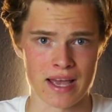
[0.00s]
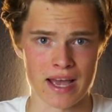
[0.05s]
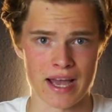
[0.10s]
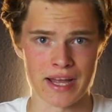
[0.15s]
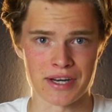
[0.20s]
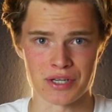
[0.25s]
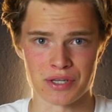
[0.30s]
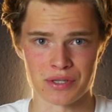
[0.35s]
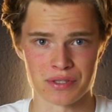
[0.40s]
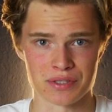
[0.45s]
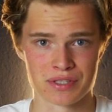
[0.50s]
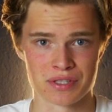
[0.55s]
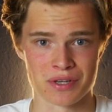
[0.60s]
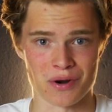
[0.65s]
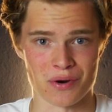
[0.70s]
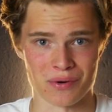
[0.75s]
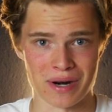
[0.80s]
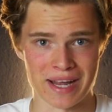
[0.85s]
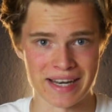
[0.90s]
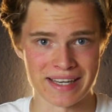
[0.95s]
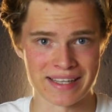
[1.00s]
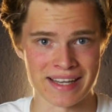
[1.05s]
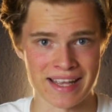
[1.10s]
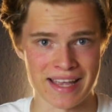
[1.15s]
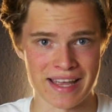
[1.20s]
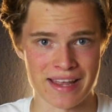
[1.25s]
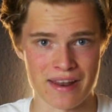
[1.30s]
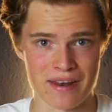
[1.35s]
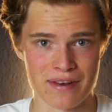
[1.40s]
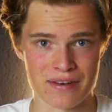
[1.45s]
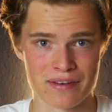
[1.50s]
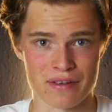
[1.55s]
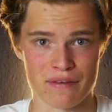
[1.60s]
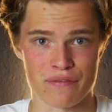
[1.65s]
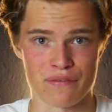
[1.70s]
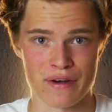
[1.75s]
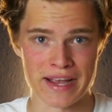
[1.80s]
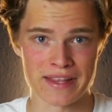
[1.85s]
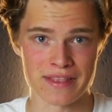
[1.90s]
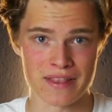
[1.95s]
I just run and
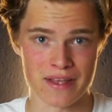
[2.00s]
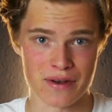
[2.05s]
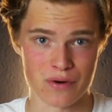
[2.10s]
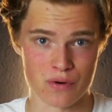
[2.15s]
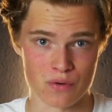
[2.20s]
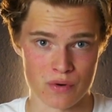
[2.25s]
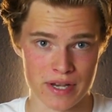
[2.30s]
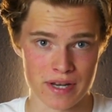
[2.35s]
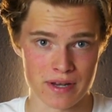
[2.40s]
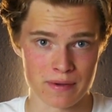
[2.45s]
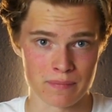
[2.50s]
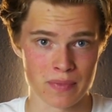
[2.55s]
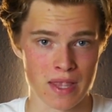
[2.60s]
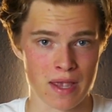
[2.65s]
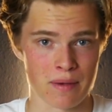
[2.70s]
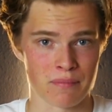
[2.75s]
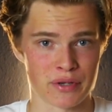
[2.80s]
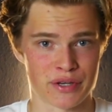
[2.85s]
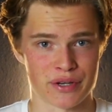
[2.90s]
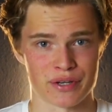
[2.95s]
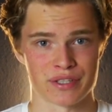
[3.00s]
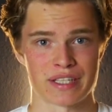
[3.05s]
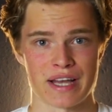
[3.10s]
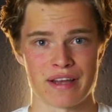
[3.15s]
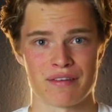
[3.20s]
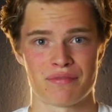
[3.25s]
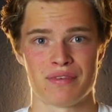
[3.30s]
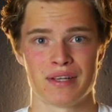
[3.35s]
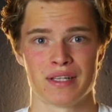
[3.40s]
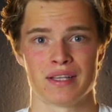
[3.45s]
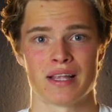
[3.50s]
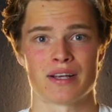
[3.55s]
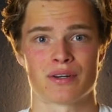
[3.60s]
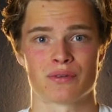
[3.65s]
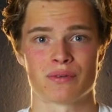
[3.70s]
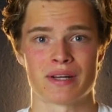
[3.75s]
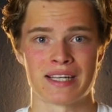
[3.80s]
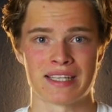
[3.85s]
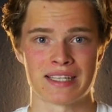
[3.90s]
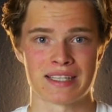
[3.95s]
find a rhythm, because I feel like
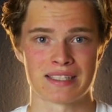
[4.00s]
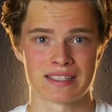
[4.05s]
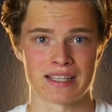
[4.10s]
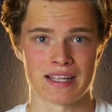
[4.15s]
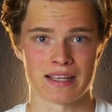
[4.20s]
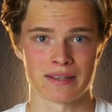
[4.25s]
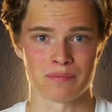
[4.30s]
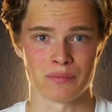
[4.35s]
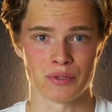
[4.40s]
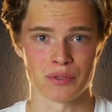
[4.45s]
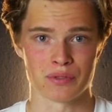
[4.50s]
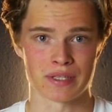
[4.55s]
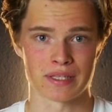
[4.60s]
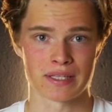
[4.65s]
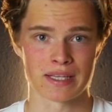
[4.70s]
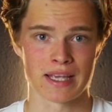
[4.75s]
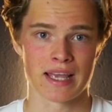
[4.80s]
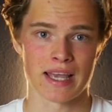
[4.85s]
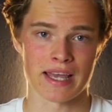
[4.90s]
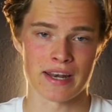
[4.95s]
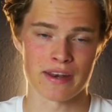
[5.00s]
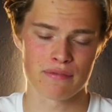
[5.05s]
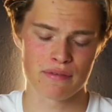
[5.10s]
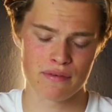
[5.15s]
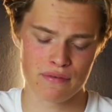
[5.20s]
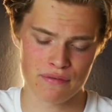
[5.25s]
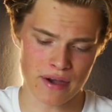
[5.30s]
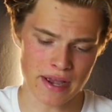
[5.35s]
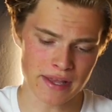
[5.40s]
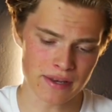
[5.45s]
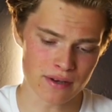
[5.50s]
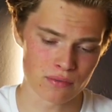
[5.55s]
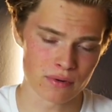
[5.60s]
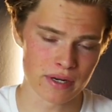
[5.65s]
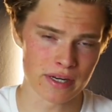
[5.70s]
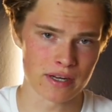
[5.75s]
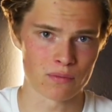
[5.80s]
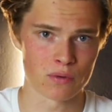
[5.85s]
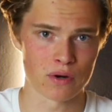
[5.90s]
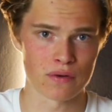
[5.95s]
running is like music. And if you find a
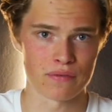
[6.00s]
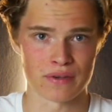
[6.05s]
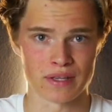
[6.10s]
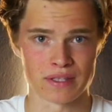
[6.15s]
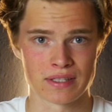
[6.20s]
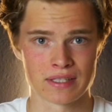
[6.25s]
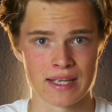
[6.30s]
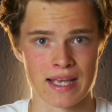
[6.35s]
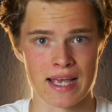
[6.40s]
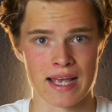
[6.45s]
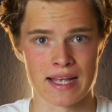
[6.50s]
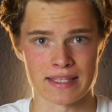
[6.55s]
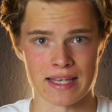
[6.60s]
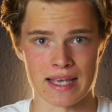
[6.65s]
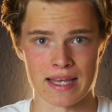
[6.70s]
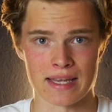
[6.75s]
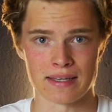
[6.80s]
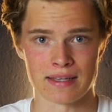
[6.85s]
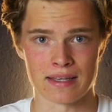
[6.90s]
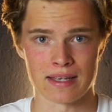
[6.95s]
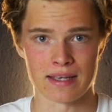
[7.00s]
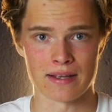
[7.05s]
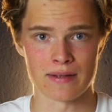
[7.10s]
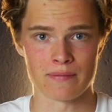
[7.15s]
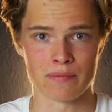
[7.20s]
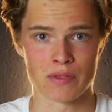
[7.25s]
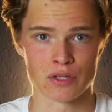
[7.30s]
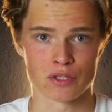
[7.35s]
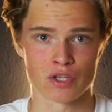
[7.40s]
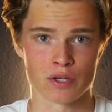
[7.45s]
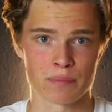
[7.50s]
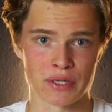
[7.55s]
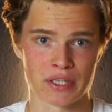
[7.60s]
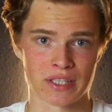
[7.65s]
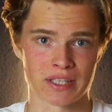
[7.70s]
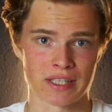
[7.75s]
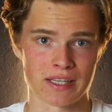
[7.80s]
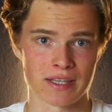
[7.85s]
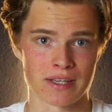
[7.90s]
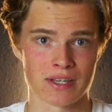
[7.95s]
rhythm with it, then
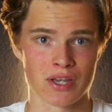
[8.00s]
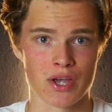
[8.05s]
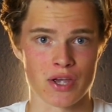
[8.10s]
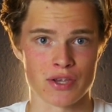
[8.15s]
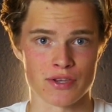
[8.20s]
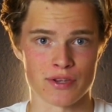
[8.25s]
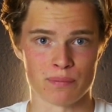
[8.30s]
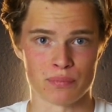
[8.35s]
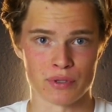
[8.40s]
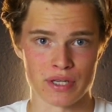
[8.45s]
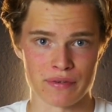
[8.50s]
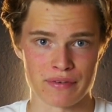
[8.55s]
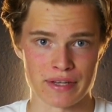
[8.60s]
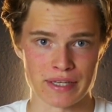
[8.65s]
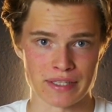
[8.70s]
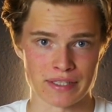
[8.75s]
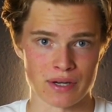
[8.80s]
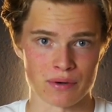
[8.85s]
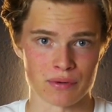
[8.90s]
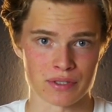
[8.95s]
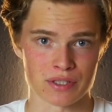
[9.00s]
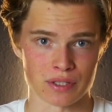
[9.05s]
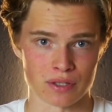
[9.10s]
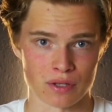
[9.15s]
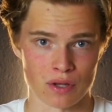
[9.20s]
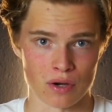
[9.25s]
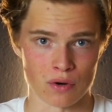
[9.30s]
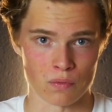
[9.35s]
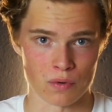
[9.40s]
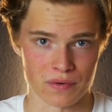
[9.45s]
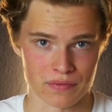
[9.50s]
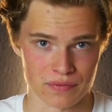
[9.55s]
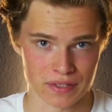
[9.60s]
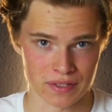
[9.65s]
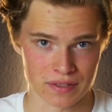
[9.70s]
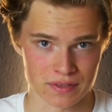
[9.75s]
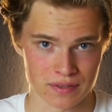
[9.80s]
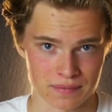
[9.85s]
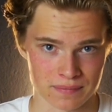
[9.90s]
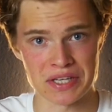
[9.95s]
typically your breathing goes along with
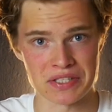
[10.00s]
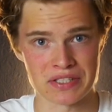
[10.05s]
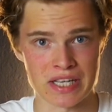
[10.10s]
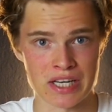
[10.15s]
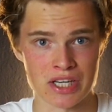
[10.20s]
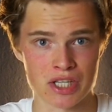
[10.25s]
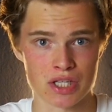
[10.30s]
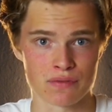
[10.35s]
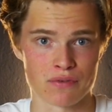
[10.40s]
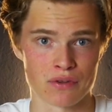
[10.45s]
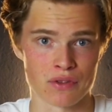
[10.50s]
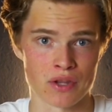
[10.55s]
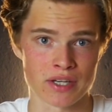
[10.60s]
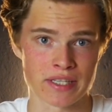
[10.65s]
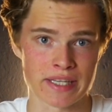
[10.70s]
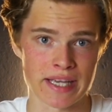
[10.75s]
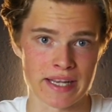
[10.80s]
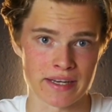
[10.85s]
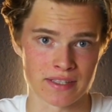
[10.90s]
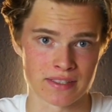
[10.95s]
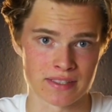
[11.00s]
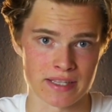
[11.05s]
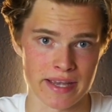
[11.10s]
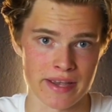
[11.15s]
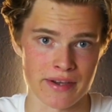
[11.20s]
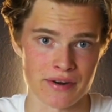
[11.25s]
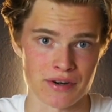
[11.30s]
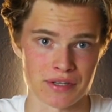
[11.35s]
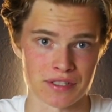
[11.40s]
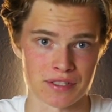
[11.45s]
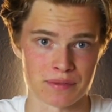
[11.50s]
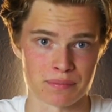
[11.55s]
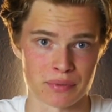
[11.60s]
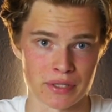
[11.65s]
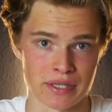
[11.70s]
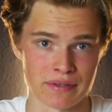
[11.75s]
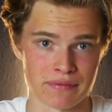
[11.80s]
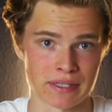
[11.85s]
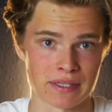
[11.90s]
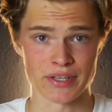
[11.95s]
it. But essential for not getting tired is
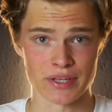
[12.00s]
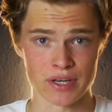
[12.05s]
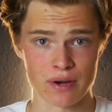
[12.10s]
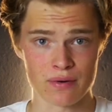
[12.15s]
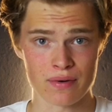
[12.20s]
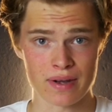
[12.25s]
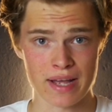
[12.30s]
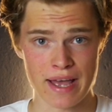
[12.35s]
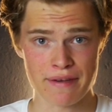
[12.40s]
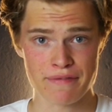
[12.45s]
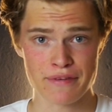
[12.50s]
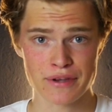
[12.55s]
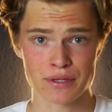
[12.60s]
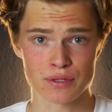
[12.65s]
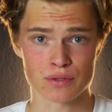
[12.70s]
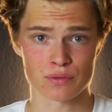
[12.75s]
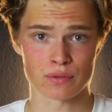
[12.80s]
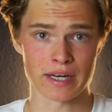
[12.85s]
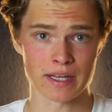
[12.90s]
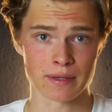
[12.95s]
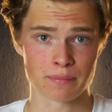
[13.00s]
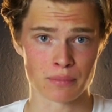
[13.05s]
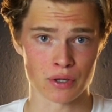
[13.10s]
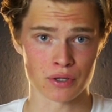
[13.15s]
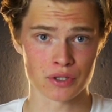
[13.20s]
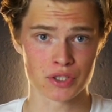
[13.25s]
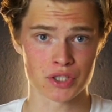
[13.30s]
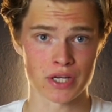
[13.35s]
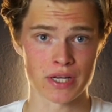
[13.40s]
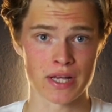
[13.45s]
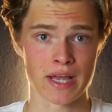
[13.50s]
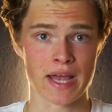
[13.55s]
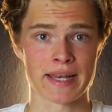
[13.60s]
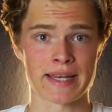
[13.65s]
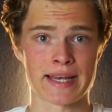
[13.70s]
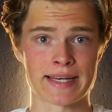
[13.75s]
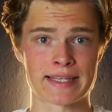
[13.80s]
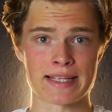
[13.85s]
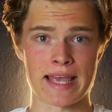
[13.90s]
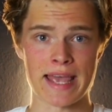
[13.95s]
breathing. You know, have a good running posture
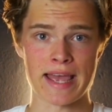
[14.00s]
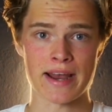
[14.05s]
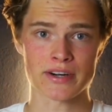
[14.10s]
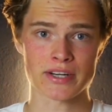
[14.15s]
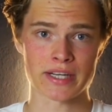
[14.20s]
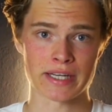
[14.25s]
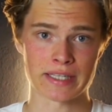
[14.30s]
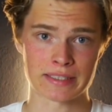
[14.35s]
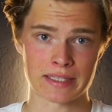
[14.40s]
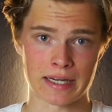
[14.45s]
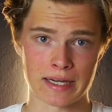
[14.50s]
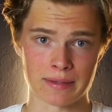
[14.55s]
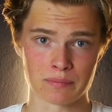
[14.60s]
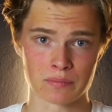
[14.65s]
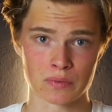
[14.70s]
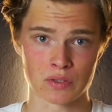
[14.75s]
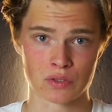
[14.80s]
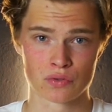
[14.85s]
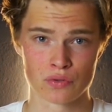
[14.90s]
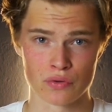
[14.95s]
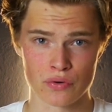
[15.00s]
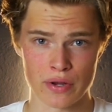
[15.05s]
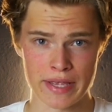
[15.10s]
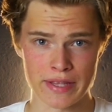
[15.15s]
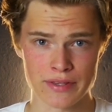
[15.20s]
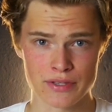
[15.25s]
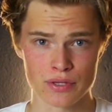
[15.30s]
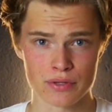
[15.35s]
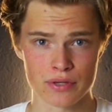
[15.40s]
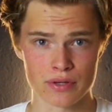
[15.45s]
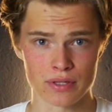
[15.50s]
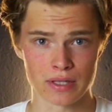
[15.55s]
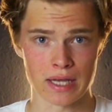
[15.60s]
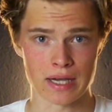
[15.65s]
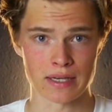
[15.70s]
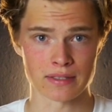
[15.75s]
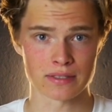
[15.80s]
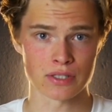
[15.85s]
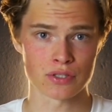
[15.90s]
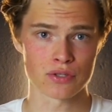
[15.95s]
that air can come into your
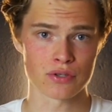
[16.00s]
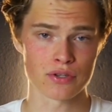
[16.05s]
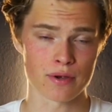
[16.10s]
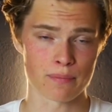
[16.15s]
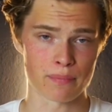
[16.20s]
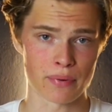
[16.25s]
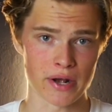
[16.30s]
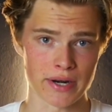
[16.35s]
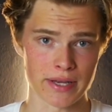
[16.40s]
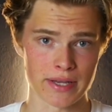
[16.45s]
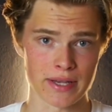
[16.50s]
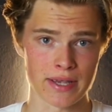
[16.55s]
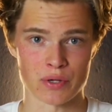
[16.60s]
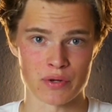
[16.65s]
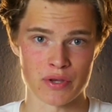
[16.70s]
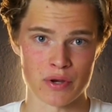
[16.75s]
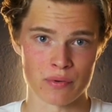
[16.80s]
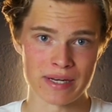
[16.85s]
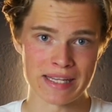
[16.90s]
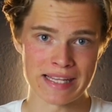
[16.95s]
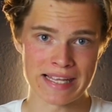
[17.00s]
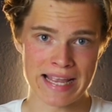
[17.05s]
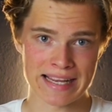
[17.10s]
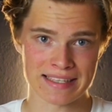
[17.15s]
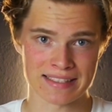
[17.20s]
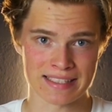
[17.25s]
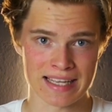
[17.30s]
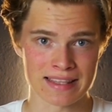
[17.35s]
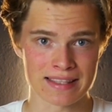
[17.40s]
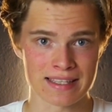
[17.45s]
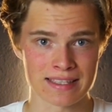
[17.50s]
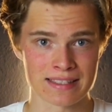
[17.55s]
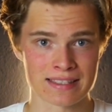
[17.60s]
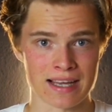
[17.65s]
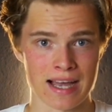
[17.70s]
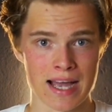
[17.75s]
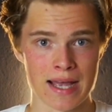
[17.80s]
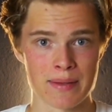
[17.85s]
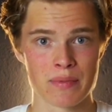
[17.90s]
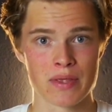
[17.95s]
lungs, into your body. So you really extend the
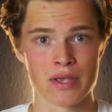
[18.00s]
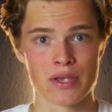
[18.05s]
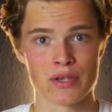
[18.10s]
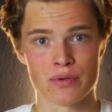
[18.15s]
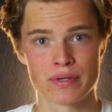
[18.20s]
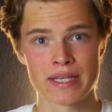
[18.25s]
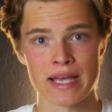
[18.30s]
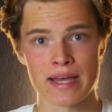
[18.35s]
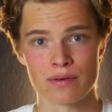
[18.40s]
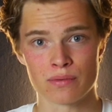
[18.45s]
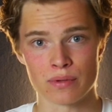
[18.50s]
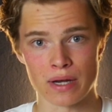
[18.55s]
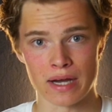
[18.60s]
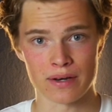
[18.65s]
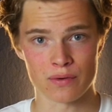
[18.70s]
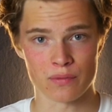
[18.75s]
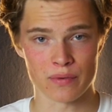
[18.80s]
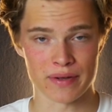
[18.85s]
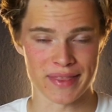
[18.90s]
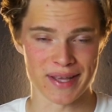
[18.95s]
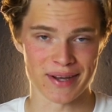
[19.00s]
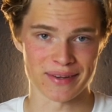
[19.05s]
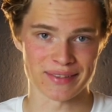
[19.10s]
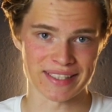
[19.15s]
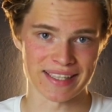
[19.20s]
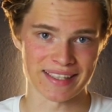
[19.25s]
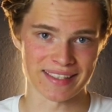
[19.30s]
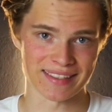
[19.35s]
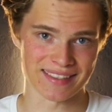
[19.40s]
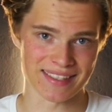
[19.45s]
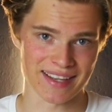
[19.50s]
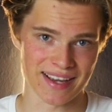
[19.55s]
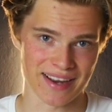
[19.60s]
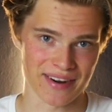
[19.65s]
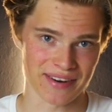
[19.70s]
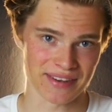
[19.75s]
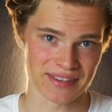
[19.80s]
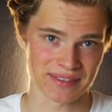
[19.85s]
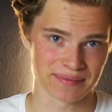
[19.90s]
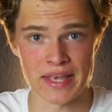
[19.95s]
time you can run without getting
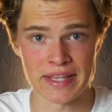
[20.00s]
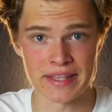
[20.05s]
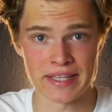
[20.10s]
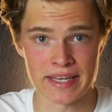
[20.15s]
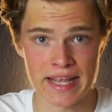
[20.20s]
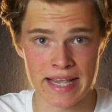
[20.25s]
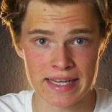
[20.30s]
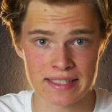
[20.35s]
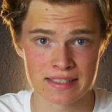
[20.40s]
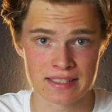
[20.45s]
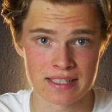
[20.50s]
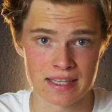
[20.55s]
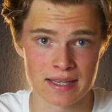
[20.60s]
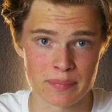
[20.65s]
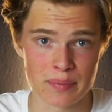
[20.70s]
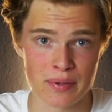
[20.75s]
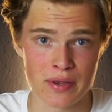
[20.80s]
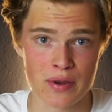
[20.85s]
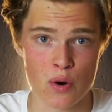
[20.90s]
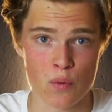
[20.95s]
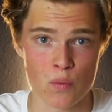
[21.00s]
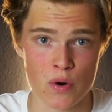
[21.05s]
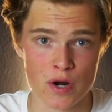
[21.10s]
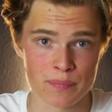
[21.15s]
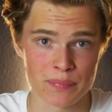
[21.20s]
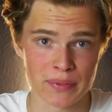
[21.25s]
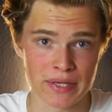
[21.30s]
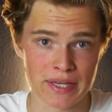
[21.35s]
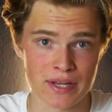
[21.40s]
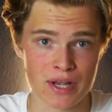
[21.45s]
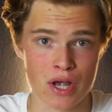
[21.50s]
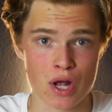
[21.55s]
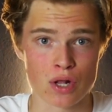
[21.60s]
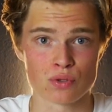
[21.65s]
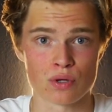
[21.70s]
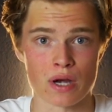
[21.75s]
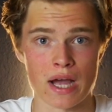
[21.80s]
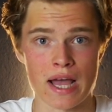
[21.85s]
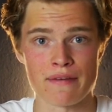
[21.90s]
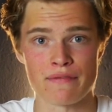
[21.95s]
tired. Then the next tip would be
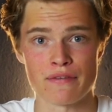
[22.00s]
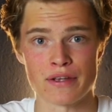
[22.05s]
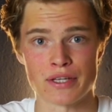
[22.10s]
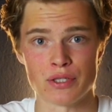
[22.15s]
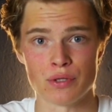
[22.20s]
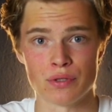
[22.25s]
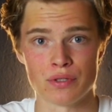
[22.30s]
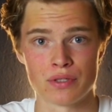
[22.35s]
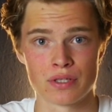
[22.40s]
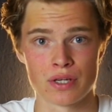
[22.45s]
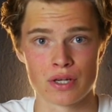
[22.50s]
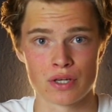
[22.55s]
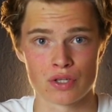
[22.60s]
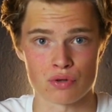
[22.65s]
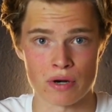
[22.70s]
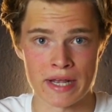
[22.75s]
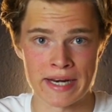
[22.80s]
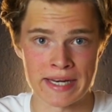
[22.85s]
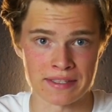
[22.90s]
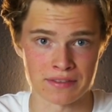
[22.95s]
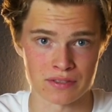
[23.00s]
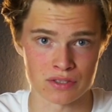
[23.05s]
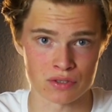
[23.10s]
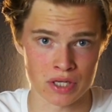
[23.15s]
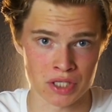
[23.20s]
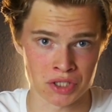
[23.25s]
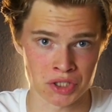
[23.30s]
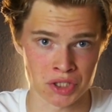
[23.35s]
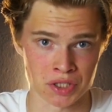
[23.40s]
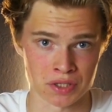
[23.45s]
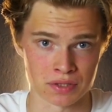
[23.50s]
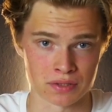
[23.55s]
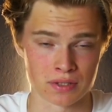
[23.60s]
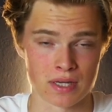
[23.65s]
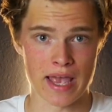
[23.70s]
to have a good training structure.